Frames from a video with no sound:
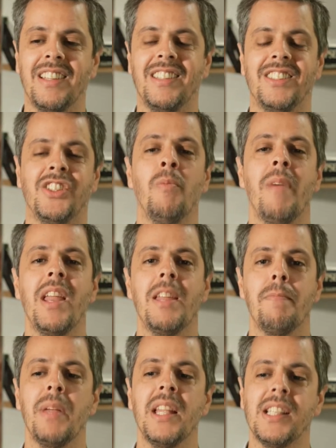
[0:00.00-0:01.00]
so many
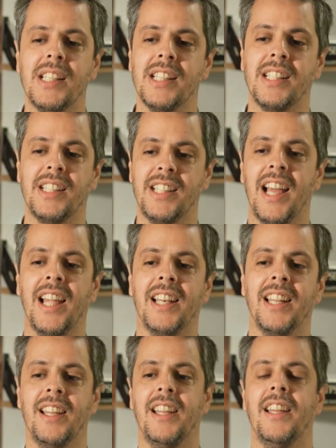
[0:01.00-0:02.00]
pieces that